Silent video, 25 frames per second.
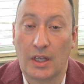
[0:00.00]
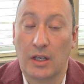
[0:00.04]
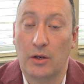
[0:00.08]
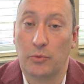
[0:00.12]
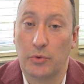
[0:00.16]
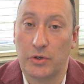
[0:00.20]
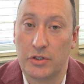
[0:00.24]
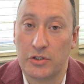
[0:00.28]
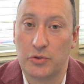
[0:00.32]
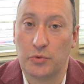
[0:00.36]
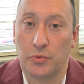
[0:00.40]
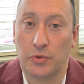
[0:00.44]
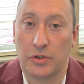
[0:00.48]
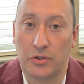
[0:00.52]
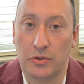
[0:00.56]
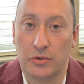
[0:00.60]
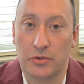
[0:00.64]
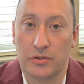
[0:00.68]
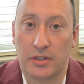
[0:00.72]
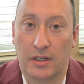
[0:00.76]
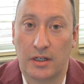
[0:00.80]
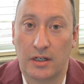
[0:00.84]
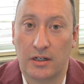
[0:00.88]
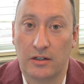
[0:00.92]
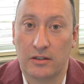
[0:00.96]
which we do
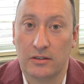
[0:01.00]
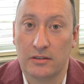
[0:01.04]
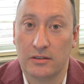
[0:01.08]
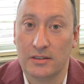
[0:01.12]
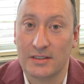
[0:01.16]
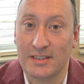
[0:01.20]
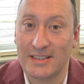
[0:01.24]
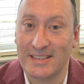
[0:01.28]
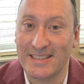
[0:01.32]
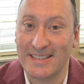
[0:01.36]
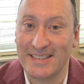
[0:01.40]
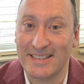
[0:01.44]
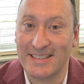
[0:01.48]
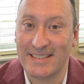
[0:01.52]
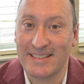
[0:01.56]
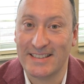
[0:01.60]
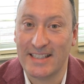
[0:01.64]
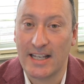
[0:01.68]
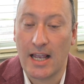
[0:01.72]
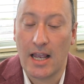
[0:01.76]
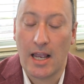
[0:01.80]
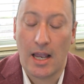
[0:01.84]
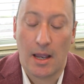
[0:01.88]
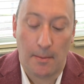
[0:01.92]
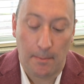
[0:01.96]
sell,
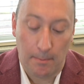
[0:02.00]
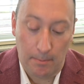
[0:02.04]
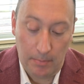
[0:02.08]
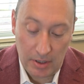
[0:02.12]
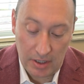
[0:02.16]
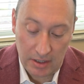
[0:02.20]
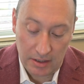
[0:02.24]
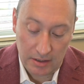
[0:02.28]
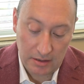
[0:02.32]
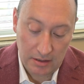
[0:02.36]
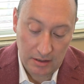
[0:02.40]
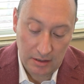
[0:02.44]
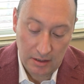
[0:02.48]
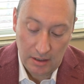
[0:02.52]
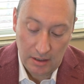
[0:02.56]
but